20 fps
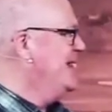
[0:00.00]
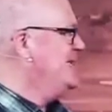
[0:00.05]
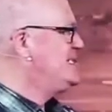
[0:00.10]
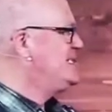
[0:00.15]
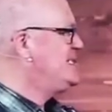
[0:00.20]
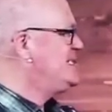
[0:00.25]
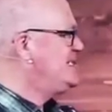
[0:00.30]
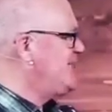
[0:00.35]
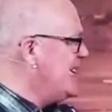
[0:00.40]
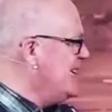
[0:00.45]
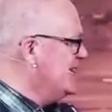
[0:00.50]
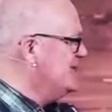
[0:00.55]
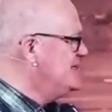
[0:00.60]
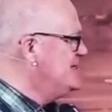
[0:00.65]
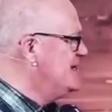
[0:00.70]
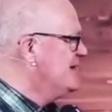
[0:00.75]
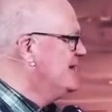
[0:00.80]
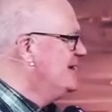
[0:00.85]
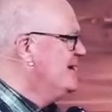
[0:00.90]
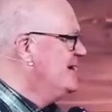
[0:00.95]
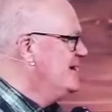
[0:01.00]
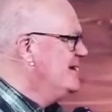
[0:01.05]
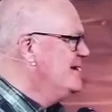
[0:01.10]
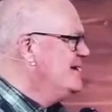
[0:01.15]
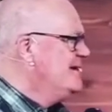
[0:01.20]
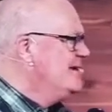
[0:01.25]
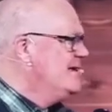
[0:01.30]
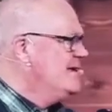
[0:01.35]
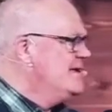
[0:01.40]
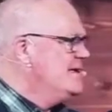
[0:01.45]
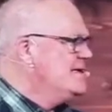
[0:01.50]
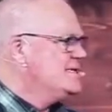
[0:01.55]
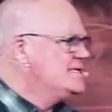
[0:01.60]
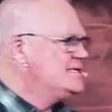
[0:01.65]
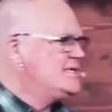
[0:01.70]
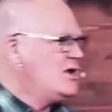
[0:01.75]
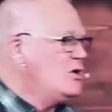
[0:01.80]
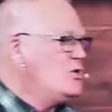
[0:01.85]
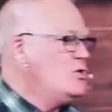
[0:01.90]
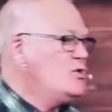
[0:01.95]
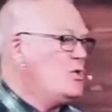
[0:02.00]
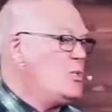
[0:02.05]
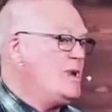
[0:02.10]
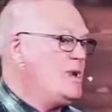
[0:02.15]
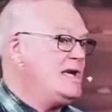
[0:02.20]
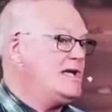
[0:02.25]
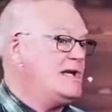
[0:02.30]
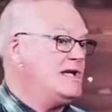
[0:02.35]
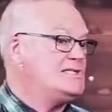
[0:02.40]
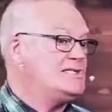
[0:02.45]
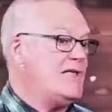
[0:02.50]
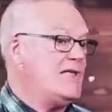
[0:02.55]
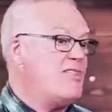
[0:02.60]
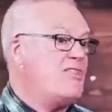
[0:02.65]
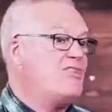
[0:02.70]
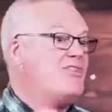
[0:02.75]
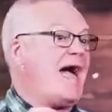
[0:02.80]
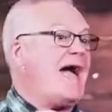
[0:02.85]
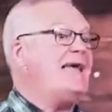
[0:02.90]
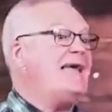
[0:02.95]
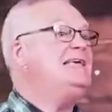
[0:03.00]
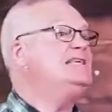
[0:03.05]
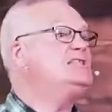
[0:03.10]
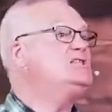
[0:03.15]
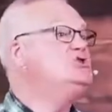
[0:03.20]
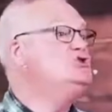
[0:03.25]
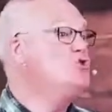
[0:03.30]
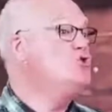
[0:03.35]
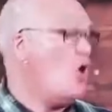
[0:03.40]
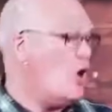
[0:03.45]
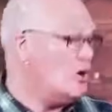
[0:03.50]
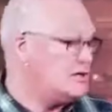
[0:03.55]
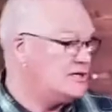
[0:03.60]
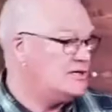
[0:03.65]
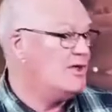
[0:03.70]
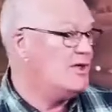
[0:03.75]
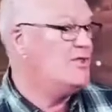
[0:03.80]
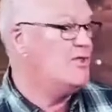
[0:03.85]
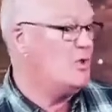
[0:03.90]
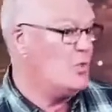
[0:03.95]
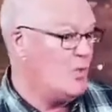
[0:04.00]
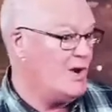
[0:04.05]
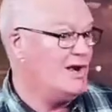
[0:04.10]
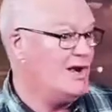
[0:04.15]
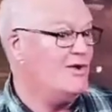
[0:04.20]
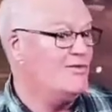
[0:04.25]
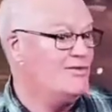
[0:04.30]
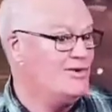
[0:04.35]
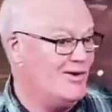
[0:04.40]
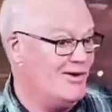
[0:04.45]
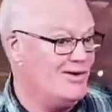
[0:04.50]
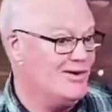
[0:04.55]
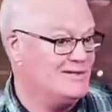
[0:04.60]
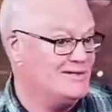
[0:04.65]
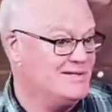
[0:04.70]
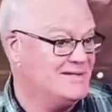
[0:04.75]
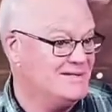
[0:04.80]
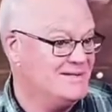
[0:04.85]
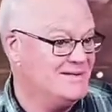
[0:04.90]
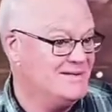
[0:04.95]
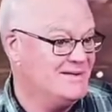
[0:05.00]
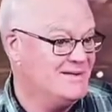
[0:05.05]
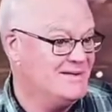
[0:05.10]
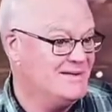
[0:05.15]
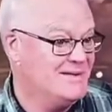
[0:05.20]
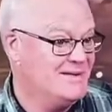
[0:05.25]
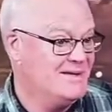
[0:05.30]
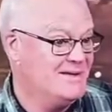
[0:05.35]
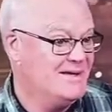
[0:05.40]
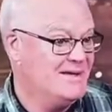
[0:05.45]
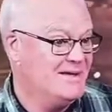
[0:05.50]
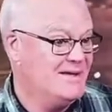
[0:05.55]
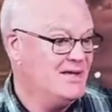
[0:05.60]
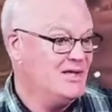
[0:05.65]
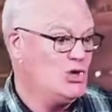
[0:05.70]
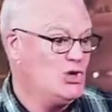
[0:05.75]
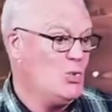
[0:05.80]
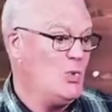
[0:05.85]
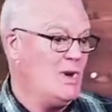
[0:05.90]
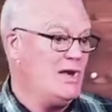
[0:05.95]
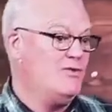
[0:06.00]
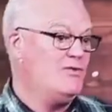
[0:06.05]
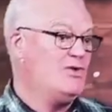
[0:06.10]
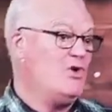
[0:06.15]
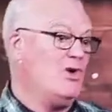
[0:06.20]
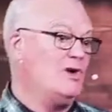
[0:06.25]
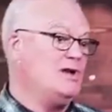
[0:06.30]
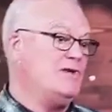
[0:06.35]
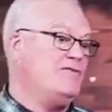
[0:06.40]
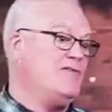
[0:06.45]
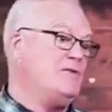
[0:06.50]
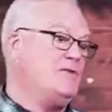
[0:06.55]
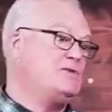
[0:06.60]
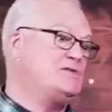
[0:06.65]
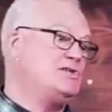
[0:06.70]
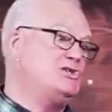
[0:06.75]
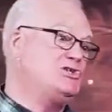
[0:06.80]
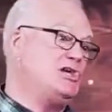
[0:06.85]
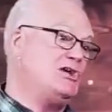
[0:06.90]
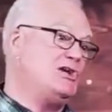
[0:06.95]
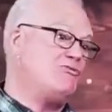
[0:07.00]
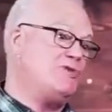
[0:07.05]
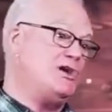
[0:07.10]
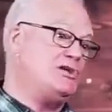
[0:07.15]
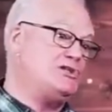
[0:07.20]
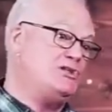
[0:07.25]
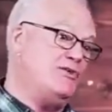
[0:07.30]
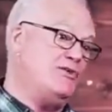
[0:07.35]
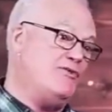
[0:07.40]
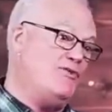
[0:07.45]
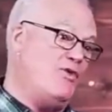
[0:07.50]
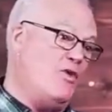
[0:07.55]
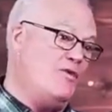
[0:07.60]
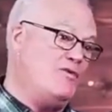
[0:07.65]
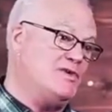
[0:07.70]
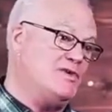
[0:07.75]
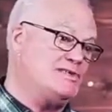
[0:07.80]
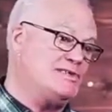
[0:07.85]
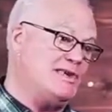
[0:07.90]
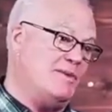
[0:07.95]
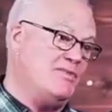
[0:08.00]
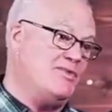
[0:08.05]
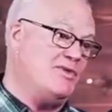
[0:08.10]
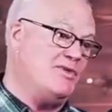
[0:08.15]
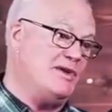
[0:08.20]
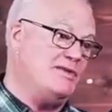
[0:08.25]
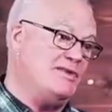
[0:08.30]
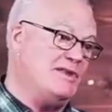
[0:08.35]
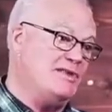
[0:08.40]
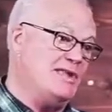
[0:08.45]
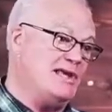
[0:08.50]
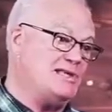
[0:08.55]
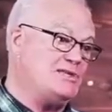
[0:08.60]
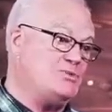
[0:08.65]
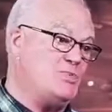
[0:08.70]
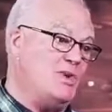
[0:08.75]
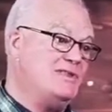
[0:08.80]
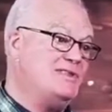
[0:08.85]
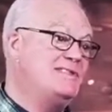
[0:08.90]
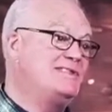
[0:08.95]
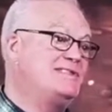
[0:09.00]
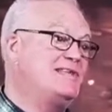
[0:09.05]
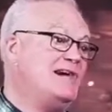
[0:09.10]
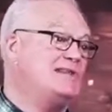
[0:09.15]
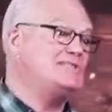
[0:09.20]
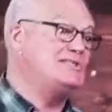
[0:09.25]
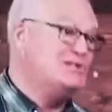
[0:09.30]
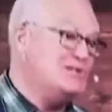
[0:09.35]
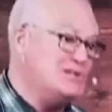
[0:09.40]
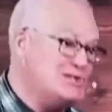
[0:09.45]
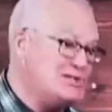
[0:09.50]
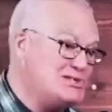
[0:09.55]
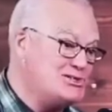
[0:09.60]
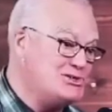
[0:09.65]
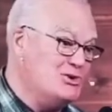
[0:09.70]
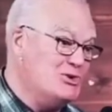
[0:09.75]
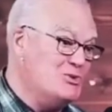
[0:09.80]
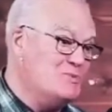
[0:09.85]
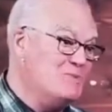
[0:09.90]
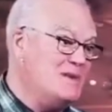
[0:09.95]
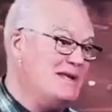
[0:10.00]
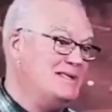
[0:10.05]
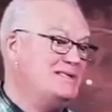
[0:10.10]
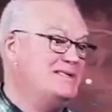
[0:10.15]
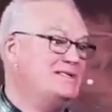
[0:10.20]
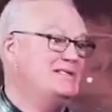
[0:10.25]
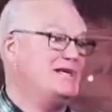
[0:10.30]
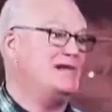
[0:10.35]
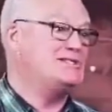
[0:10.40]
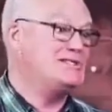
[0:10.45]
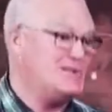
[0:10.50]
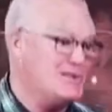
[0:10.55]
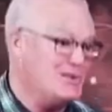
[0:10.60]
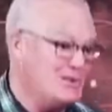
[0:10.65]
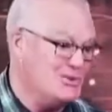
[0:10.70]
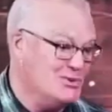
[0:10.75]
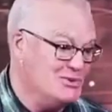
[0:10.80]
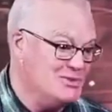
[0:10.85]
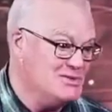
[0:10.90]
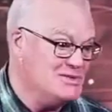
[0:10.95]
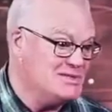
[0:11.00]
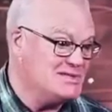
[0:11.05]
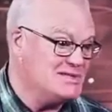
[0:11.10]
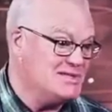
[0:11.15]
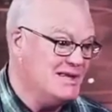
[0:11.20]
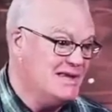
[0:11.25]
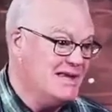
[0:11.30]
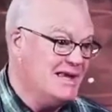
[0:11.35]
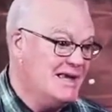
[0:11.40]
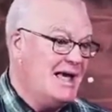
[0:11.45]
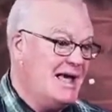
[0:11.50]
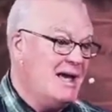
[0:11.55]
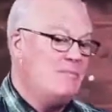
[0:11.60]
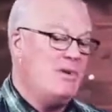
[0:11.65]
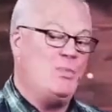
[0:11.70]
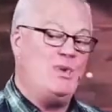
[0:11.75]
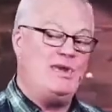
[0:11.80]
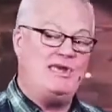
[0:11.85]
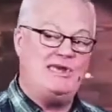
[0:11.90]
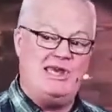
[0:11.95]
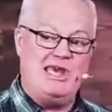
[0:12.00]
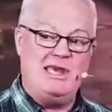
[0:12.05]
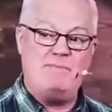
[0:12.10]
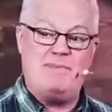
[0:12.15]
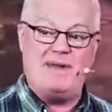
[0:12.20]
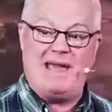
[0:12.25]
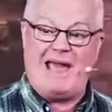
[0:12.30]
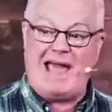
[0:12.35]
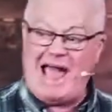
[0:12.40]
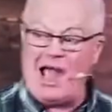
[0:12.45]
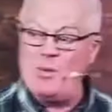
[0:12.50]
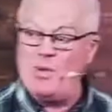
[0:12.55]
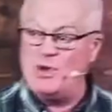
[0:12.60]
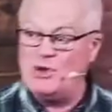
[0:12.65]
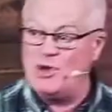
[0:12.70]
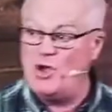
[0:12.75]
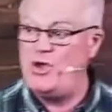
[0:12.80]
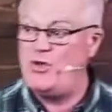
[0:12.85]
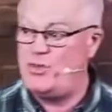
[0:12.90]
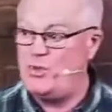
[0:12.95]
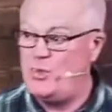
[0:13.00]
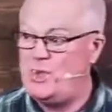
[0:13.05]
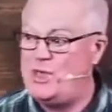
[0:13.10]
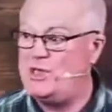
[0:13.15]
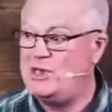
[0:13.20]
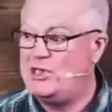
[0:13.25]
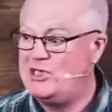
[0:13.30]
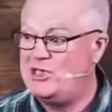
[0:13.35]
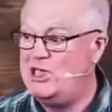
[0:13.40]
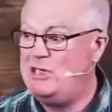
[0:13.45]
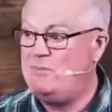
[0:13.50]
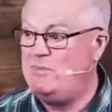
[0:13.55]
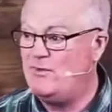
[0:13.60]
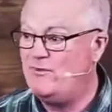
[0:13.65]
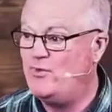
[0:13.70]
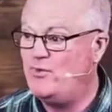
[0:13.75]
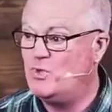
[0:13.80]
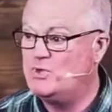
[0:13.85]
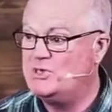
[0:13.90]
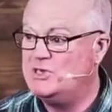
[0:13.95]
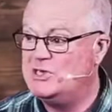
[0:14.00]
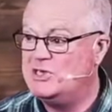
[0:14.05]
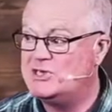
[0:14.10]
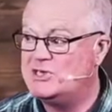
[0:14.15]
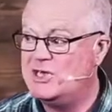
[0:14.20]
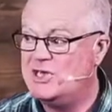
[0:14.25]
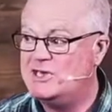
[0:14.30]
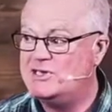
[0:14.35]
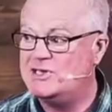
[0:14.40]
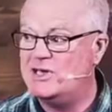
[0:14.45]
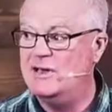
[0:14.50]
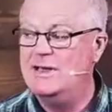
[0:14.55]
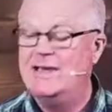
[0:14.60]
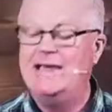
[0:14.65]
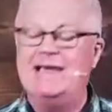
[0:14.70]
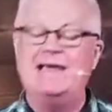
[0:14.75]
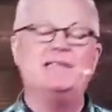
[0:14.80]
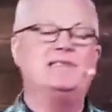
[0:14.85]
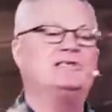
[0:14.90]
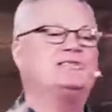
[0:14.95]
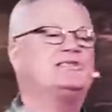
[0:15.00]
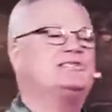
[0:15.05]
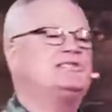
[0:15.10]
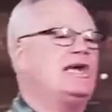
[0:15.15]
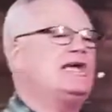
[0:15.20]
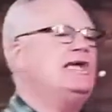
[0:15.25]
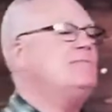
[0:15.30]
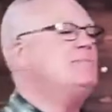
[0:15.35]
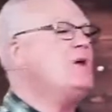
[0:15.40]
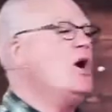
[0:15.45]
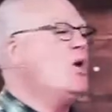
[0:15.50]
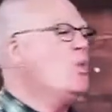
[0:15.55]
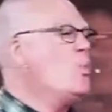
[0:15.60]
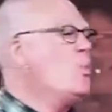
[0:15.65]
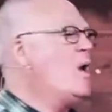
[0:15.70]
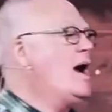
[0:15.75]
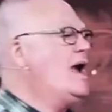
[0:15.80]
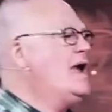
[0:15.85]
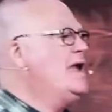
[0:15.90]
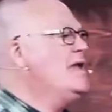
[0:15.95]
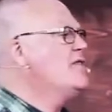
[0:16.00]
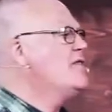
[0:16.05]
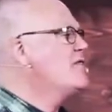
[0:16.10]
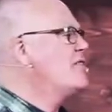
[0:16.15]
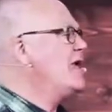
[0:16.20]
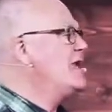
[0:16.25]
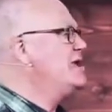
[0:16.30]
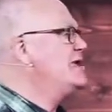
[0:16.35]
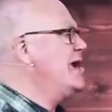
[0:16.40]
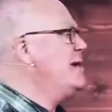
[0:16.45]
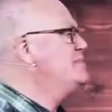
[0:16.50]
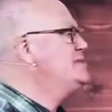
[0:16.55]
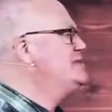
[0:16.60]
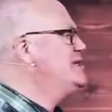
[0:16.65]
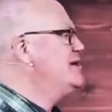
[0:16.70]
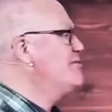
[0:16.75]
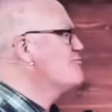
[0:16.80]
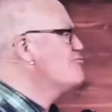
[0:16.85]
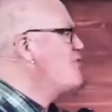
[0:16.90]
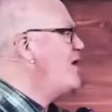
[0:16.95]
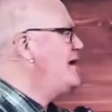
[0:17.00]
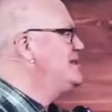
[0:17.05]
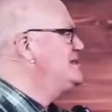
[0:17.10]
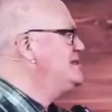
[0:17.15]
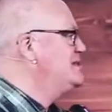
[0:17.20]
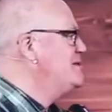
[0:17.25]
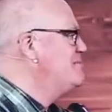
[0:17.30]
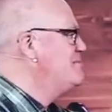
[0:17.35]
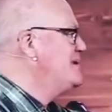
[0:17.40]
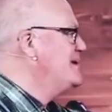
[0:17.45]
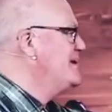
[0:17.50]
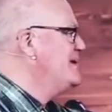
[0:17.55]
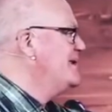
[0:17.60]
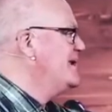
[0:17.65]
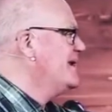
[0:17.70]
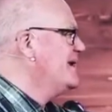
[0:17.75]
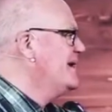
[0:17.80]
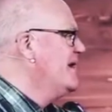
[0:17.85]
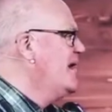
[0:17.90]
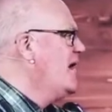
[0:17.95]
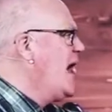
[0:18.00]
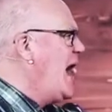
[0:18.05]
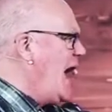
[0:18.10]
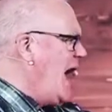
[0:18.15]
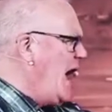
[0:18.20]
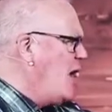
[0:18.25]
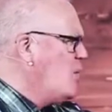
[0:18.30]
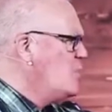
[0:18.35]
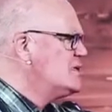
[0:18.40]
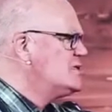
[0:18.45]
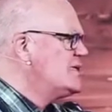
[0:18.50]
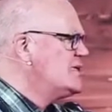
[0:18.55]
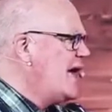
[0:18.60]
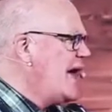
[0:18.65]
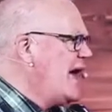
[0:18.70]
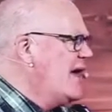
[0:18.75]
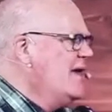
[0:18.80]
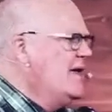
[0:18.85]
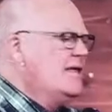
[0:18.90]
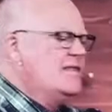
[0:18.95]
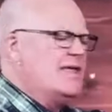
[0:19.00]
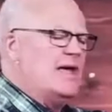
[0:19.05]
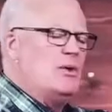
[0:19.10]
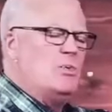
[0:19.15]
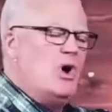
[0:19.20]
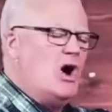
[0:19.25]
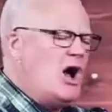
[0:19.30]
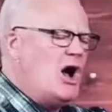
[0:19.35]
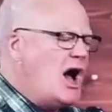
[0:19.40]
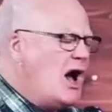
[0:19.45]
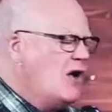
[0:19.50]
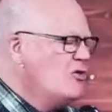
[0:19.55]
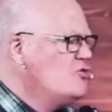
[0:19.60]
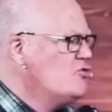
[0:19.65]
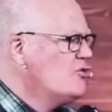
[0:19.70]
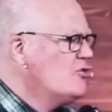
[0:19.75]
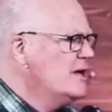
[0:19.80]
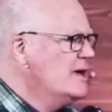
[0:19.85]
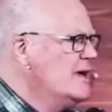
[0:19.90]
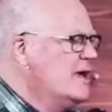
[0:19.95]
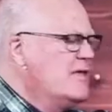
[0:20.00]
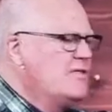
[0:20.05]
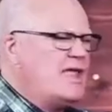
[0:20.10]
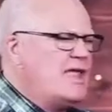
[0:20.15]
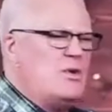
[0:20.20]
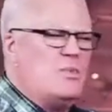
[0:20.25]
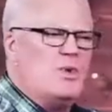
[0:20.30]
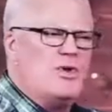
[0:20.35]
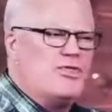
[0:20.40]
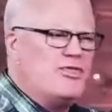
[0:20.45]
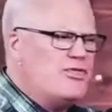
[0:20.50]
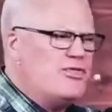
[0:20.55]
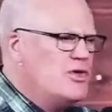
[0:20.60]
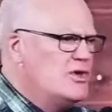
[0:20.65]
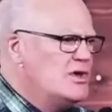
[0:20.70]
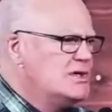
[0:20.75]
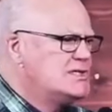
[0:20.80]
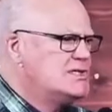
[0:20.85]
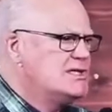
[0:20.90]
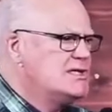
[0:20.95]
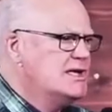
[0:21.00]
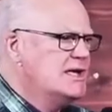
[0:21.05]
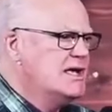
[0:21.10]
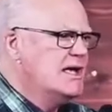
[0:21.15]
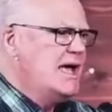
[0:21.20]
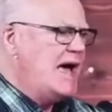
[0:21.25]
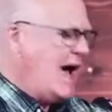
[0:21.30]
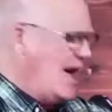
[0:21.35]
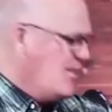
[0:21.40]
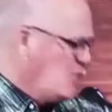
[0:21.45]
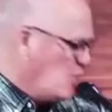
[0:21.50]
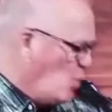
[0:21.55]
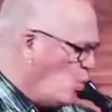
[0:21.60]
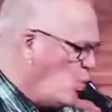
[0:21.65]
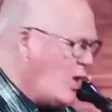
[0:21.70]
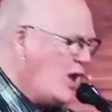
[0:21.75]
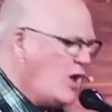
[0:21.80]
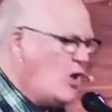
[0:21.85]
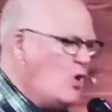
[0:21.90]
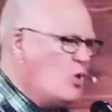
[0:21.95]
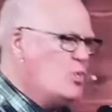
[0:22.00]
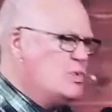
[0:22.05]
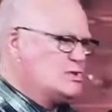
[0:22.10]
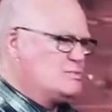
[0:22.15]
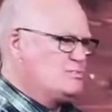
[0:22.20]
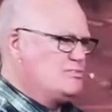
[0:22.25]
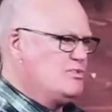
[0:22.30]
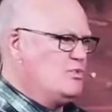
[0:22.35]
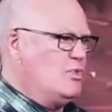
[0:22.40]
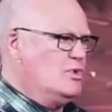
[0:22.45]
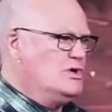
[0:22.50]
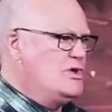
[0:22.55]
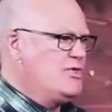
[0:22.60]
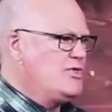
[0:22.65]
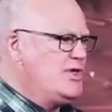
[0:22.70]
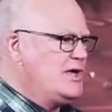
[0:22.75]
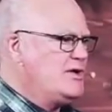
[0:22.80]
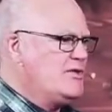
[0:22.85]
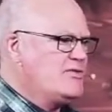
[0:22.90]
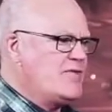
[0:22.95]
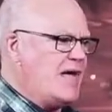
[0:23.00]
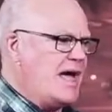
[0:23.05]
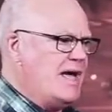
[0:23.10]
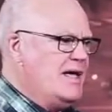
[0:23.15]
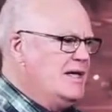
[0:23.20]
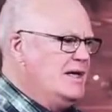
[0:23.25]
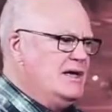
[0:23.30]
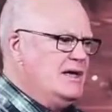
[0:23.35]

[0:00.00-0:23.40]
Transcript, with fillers: it's said so that we can understand that is not the will of God. The will of God, if there was a generation that fought for something, the next one doesn't assume and doesn't lose, but we keep it. How on earth are we going to keep it 40 years later? The same way that they kept it right at the beginning. How was that? They were hungry, they were thirsty, and the well was brought. You think of that,